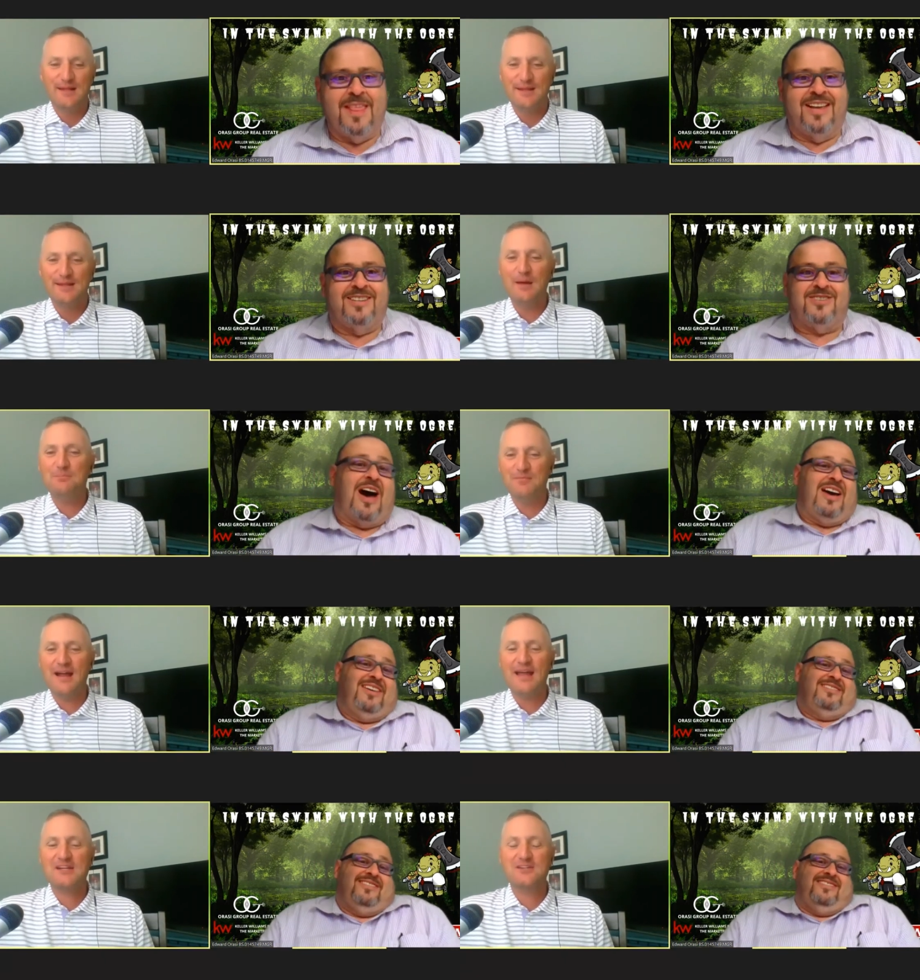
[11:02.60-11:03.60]
Speaker 1: Yep.
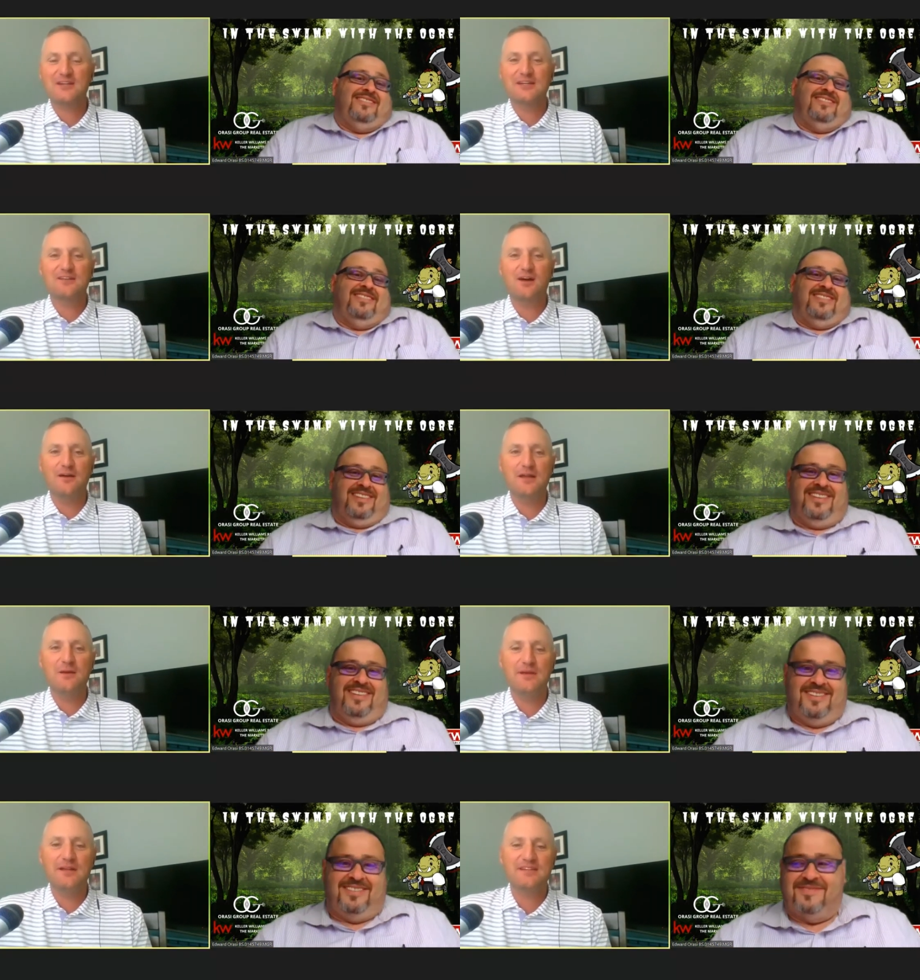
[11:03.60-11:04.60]
I actually saw
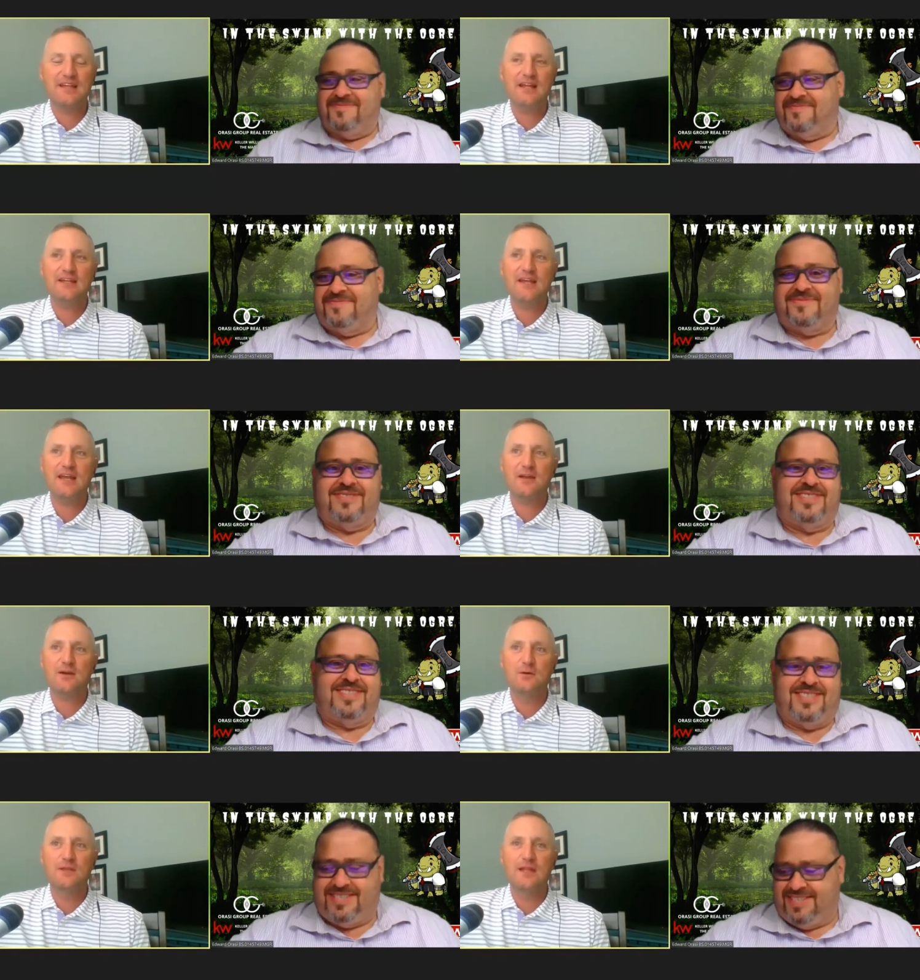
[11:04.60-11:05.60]
him in San
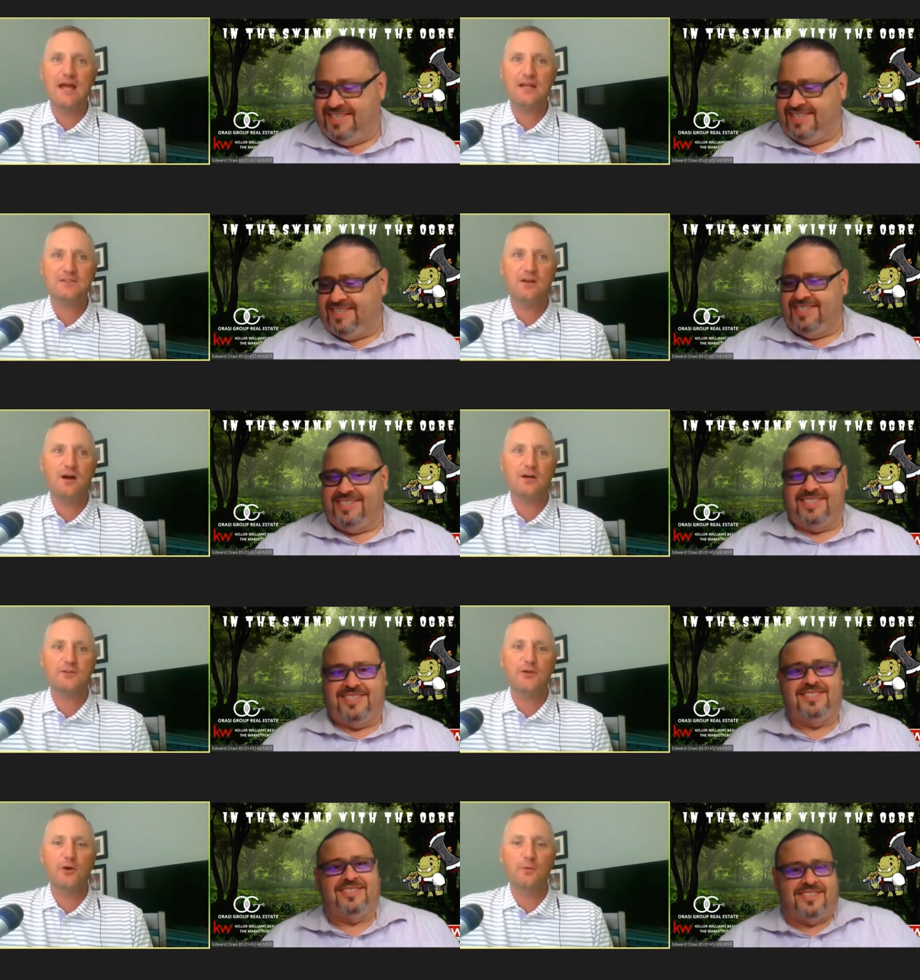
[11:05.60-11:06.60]
Diego last
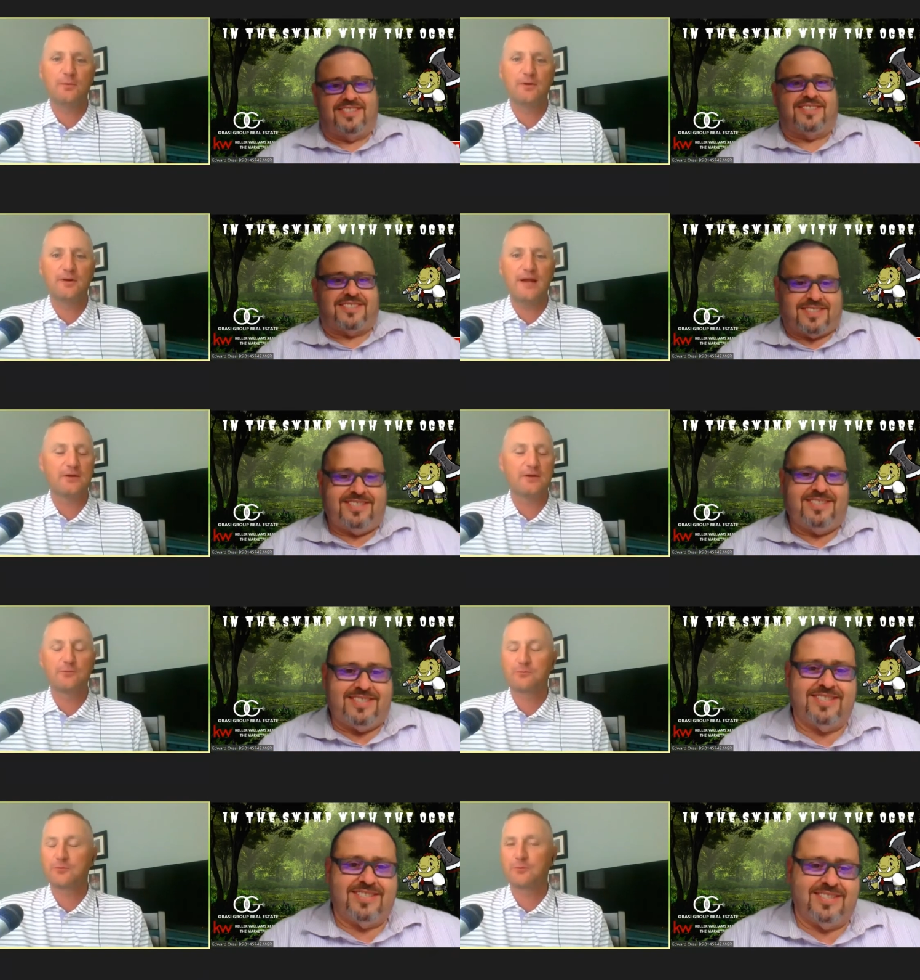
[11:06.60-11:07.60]
October at
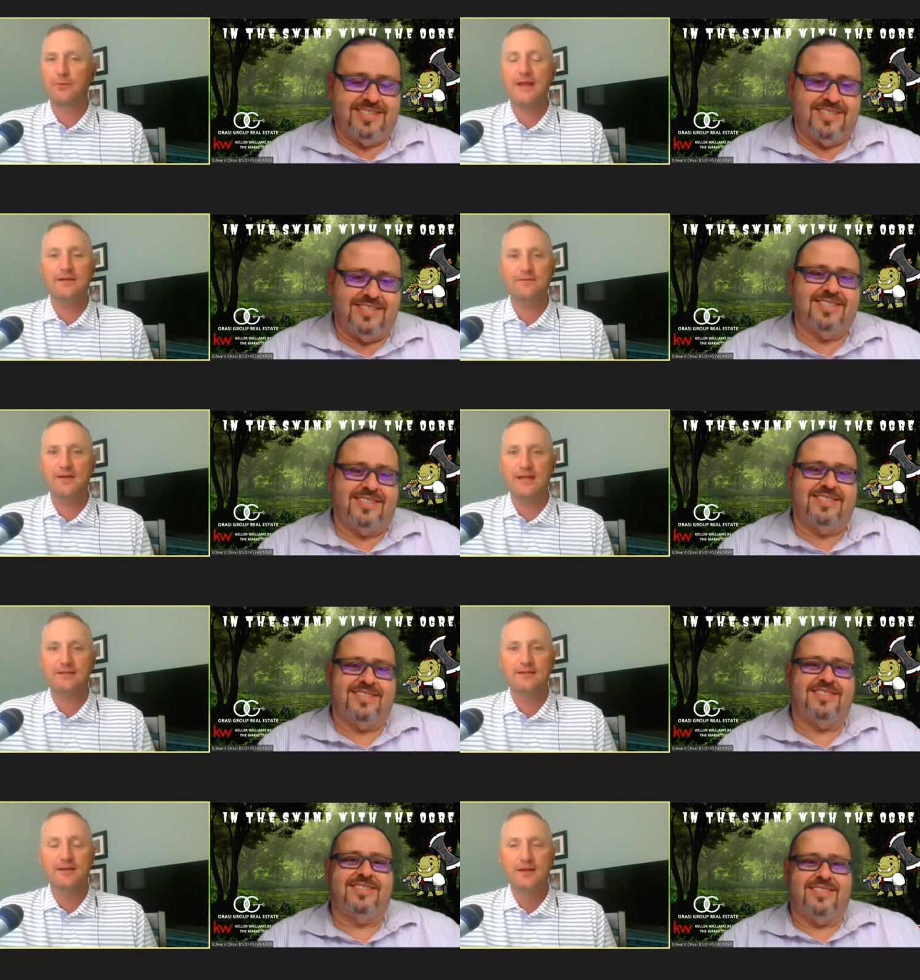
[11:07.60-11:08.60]
a great
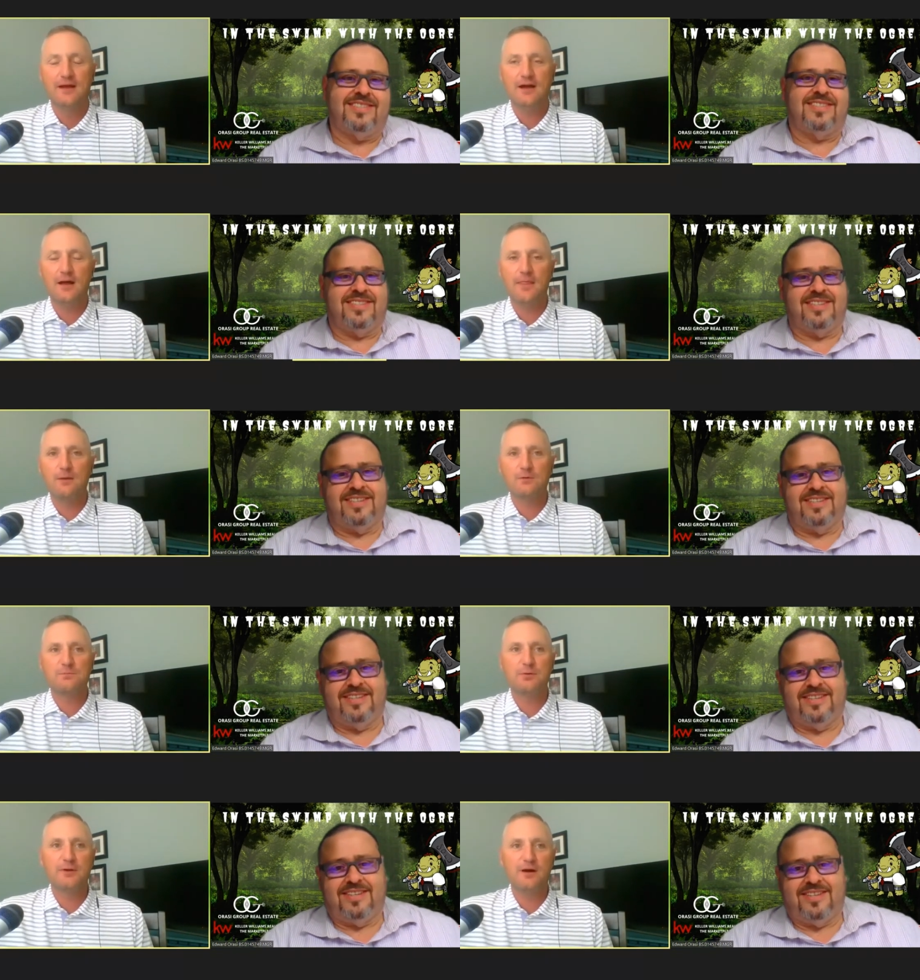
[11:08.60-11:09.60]
event uh, that
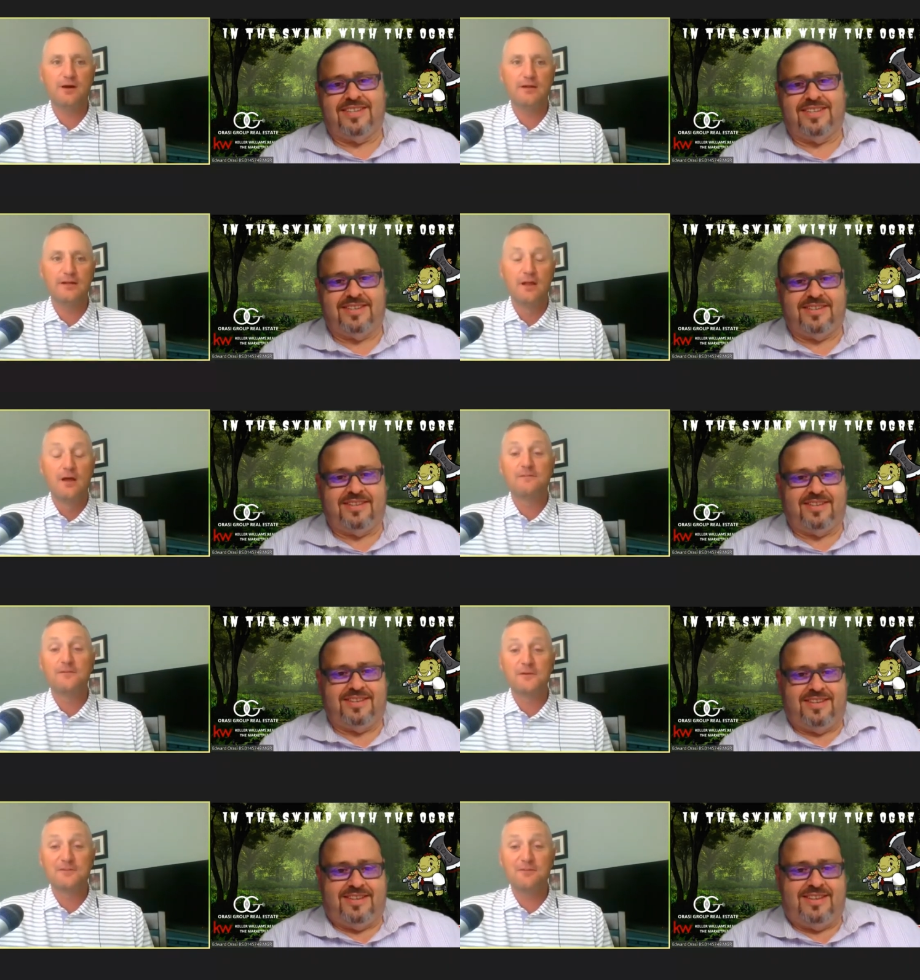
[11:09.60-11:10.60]
was put on. And
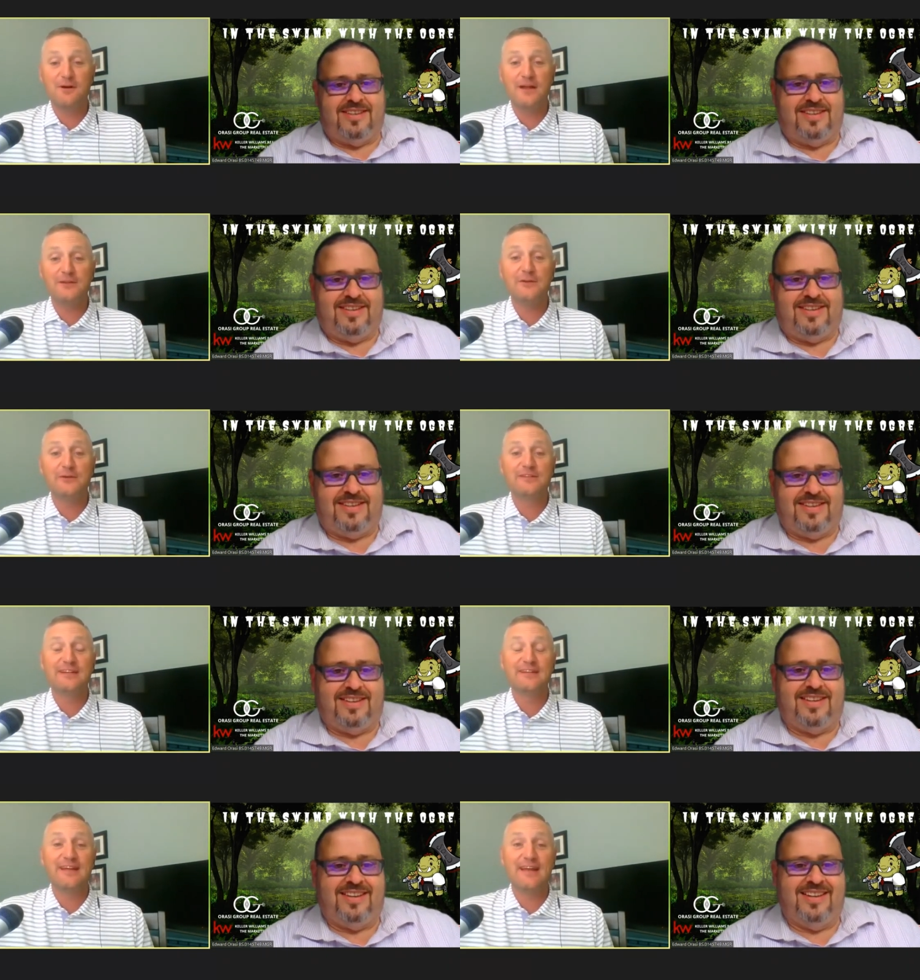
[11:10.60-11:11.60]
first of all, that dude is
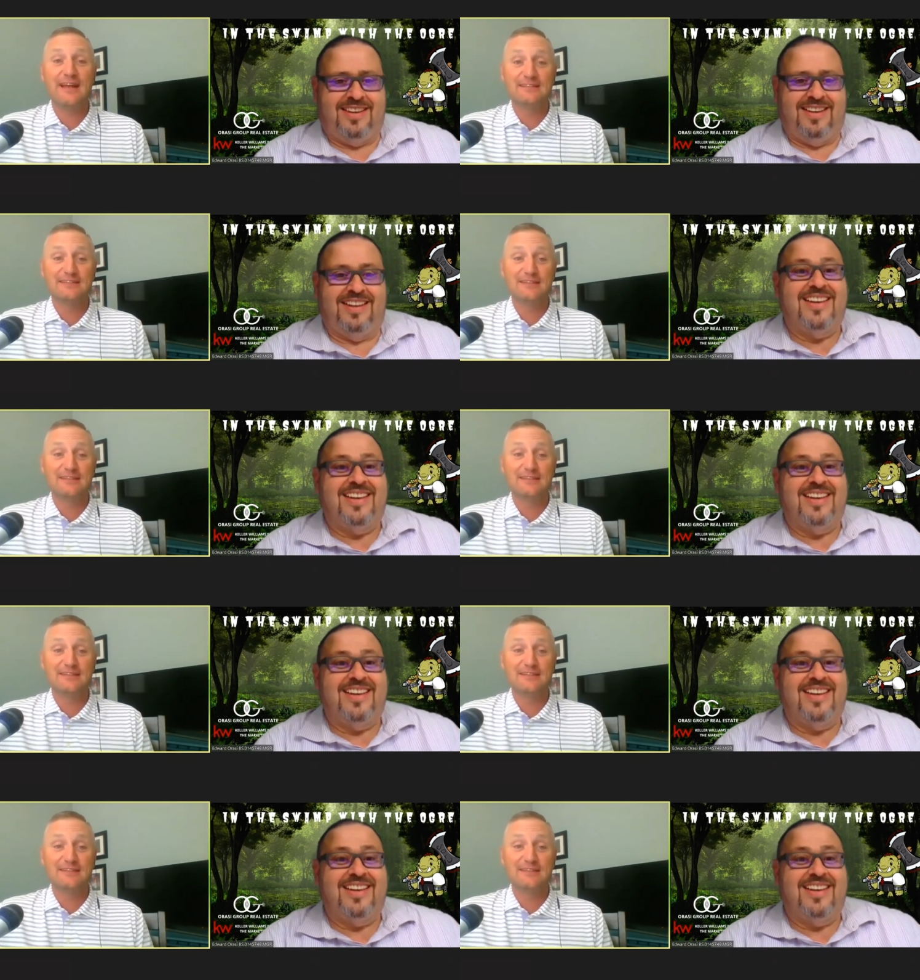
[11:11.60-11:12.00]
intense.